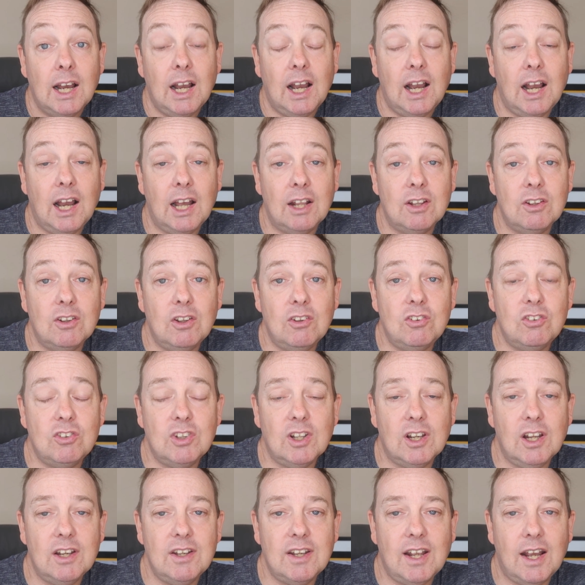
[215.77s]
and there's
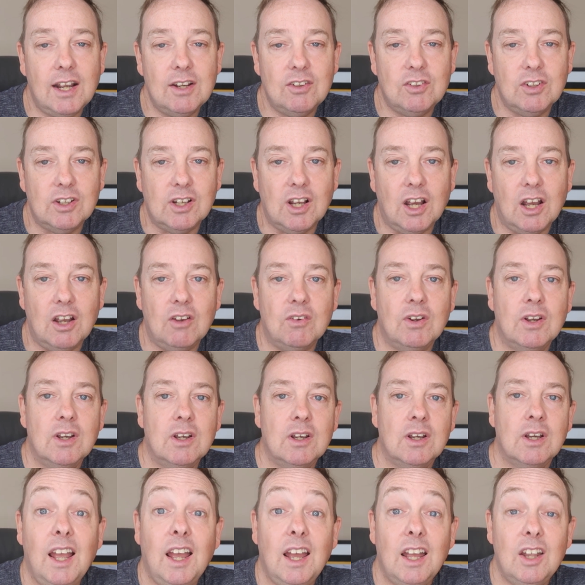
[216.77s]
still a day to go.
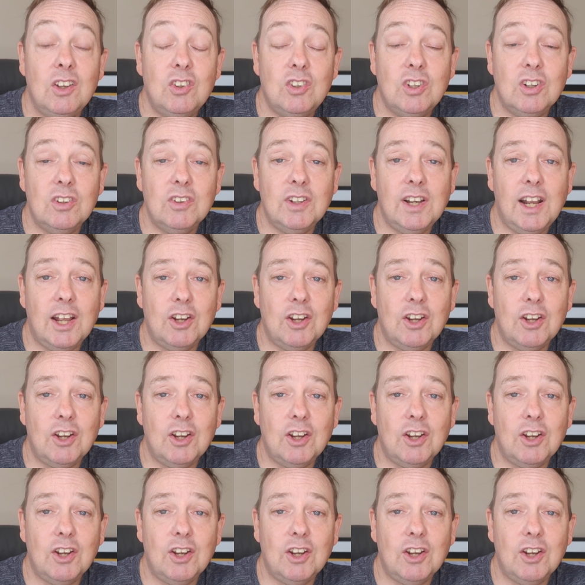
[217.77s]
Until the